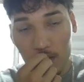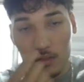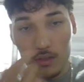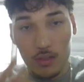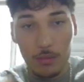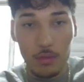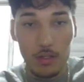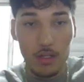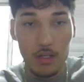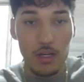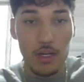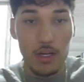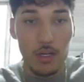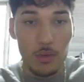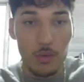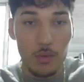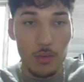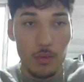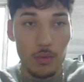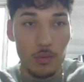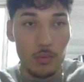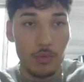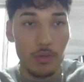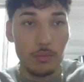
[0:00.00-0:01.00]
I'm like, all right,
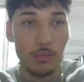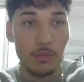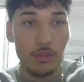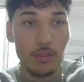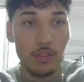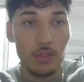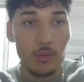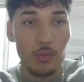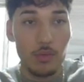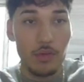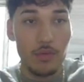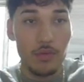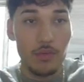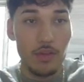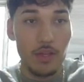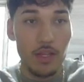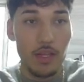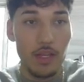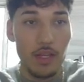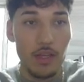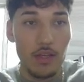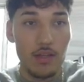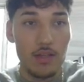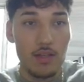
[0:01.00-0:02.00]
cool. I'm just going to wait for
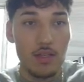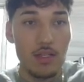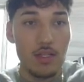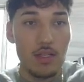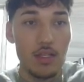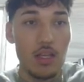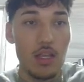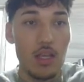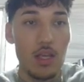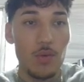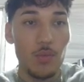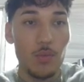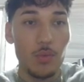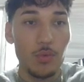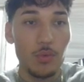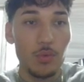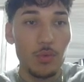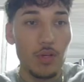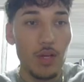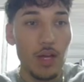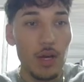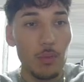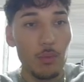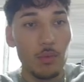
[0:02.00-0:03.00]
that. If we do
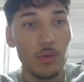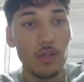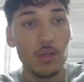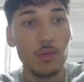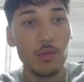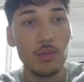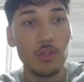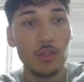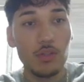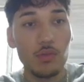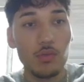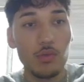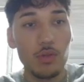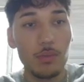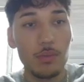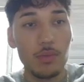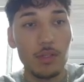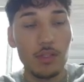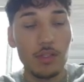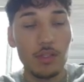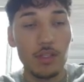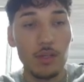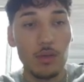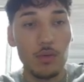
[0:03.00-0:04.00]
not want to resweep
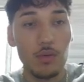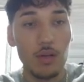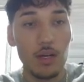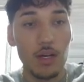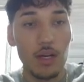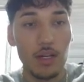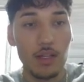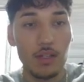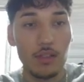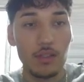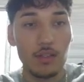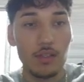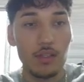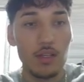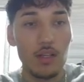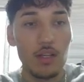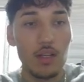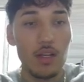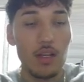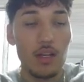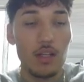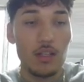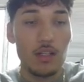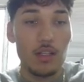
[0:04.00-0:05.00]
these equal highs,
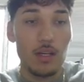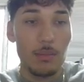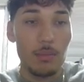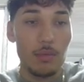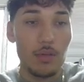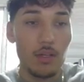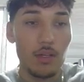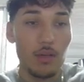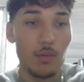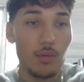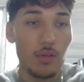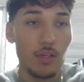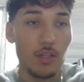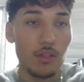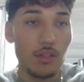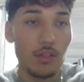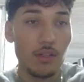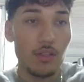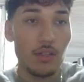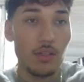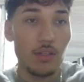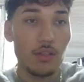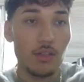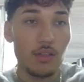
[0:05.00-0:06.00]
then I'm going to want to
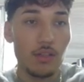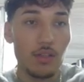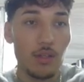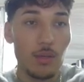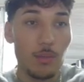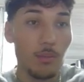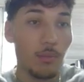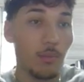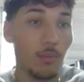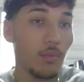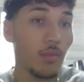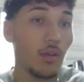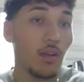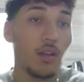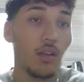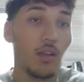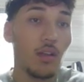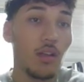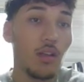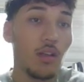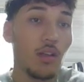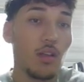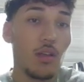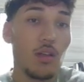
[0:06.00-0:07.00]
see some
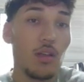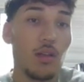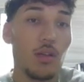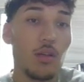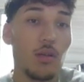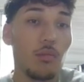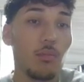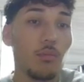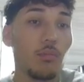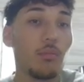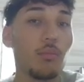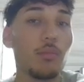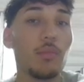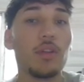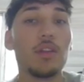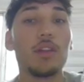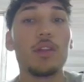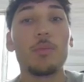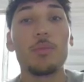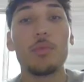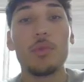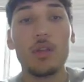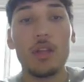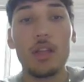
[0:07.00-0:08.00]

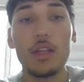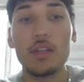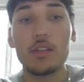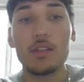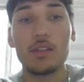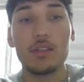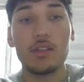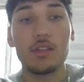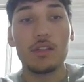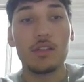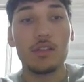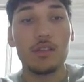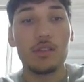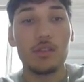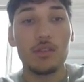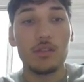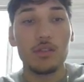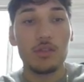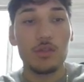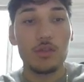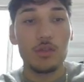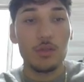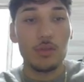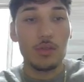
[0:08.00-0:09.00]
manipulation
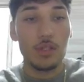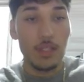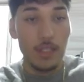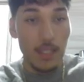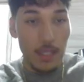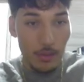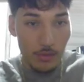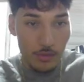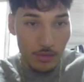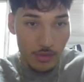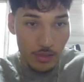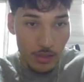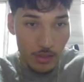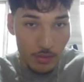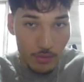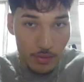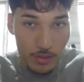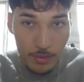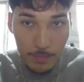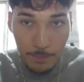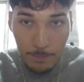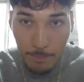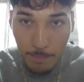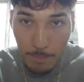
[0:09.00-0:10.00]
to the downside,
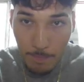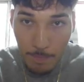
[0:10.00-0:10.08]
right?